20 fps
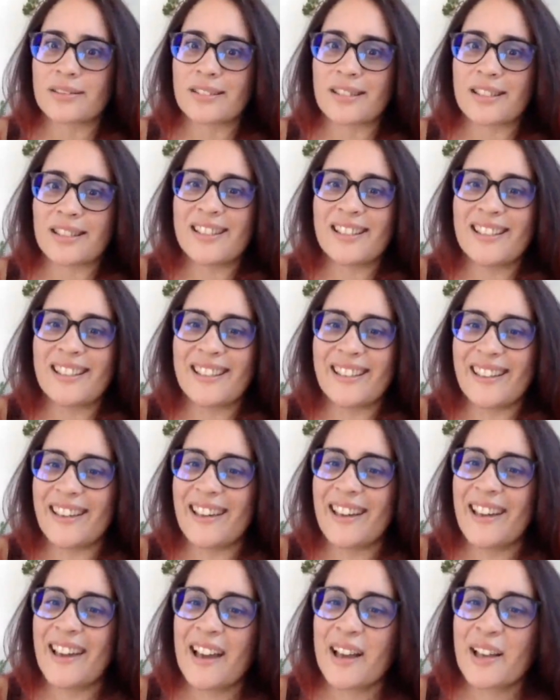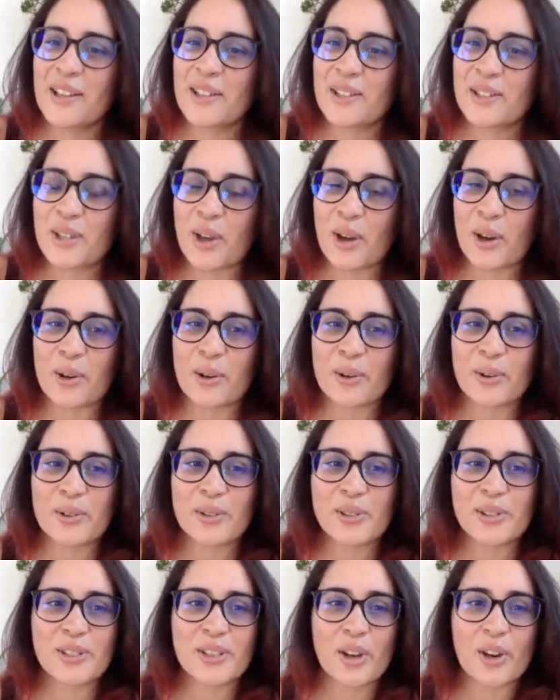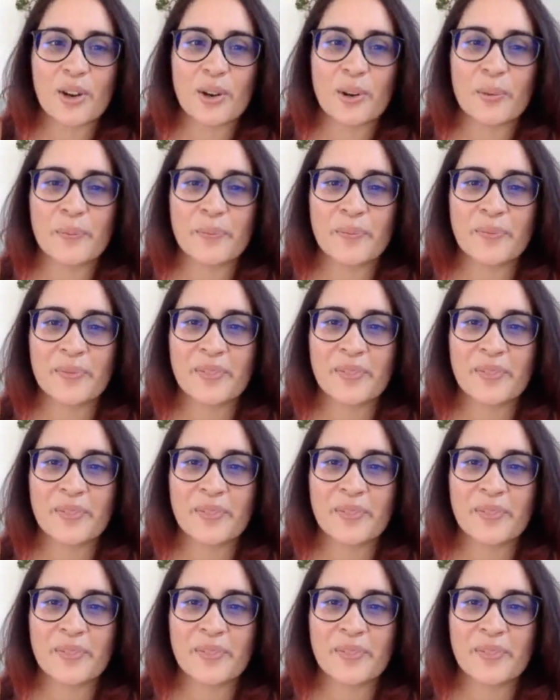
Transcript: Okay. well, this is good to know. One of the